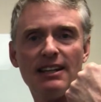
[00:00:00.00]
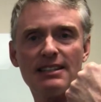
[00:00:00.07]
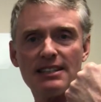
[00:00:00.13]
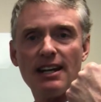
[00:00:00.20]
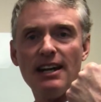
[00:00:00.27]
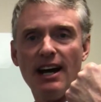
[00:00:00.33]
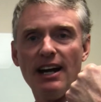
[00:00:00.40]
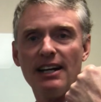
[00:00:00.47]

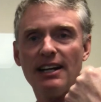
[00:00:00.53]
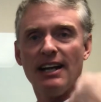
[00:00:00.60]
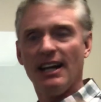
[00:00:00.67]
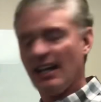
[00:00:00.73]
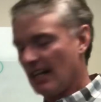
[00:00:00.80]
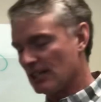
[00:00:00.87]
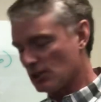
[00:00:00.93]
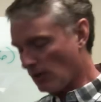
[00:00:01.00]
tonight.
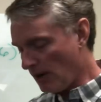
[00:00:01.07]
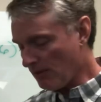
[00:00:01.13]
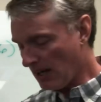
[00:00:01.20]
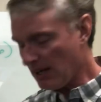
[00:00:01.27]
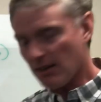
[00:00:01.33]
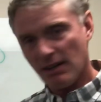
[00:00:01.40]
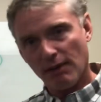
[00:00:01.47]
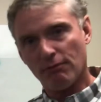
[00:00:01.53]
And so
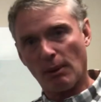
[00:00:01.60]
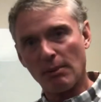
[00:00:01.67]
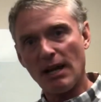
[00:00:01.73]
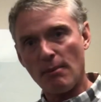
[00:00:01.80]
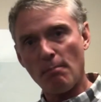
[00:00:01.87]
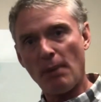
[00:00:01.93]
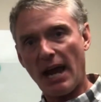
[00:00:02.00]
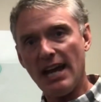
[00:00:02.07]
if I'm
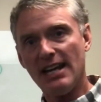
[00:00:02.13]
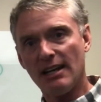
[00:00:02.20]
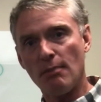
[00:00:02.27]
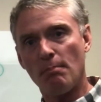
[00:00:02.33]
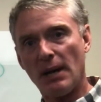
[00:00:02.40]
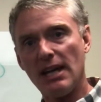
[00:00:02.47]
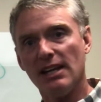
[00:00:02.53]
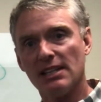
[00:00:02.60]
getting paid in
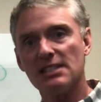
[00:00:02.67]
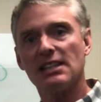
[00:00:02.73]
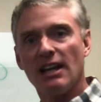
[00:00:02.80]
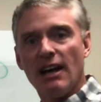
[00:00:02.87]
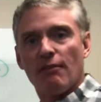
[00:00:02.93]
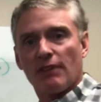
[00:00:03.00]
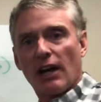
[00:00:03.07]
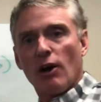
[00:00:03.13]
pens,
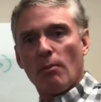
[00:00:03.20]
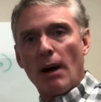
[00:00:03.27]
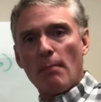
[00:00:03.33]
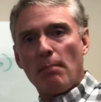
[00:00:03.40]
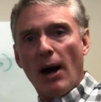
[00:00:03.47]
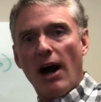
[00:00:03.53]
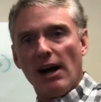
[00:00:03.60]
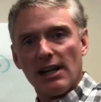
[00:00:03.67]
I've got all my
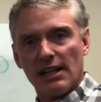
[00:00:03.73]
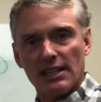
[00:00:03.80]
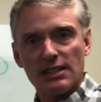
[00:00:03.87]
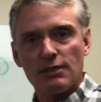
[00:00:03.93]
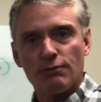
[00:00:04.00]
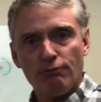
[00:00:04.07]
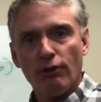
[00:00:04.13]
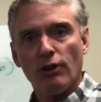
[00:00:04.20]
pockets
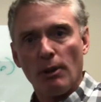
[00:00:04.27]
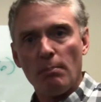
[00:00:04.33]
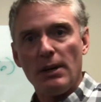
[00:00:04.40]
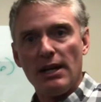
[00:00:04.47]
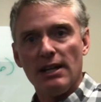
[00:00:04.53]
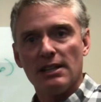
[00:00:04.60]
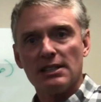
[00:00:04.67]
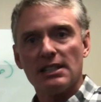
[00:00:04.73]
full of
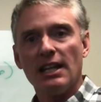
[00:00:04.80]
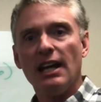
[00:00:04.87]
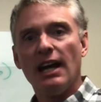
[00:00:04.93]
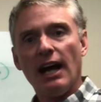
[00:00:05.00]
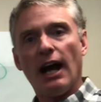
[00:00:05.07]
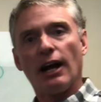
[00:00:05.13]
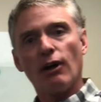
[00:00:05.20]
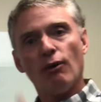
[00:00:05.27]
pens.
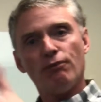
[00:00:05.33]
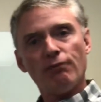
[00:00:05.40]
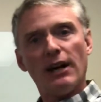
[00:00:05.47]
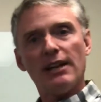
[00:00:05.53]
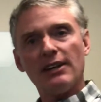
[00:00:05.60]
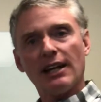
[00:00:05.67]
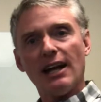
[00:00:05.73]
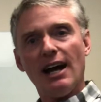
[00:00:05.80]
I go
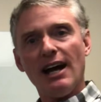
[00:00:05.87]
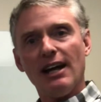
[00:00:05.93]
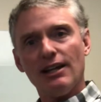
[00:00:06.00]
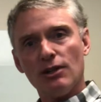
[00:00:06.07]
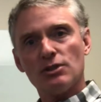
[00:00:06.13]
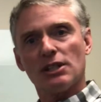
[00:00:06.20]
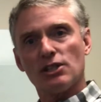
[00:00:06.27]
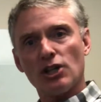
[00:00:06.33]
find the guy
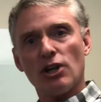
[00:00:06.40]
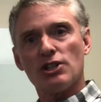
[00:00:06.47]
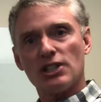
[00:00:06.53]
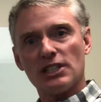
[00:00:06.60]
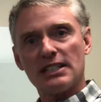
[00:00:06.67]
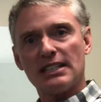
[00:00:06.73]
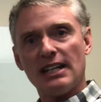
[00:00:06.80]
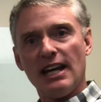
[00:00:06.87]
who's in charge of
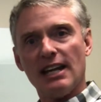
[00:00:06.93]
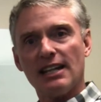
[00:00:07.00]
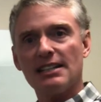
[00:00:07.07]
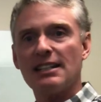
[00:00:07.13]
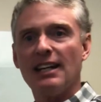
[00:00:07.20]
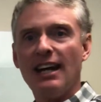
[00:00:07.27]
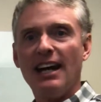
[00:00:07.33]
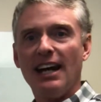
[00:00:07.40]
steaks
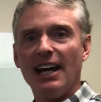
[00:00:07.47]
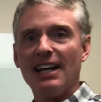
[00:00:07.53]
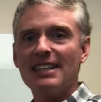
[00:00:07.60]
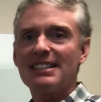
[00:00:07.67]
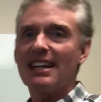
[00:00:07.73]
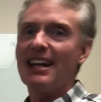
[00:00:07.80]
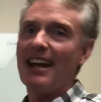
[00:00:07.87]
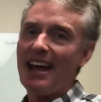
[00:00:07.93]
and he
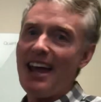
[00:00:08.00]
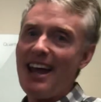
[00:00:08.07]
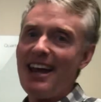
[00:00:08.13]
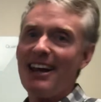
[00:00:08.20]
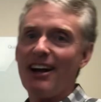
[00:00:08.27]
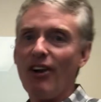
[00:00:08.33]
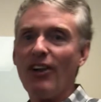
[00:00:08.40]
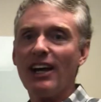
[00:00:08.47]
said, hey,
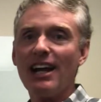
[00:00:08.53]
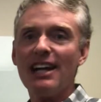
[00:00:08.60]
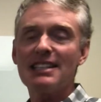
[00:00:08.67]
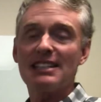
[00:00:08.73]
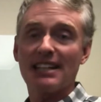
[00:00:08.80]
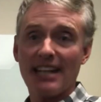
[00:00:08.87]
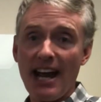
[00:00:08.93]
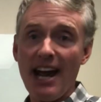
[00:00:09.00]
all I got is a
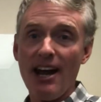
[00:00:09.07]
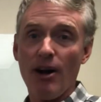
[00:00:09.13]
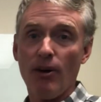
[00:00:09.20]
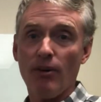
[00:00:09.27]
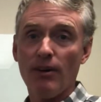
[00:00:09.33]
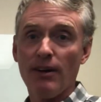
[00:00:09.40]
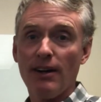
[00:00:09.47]
cow.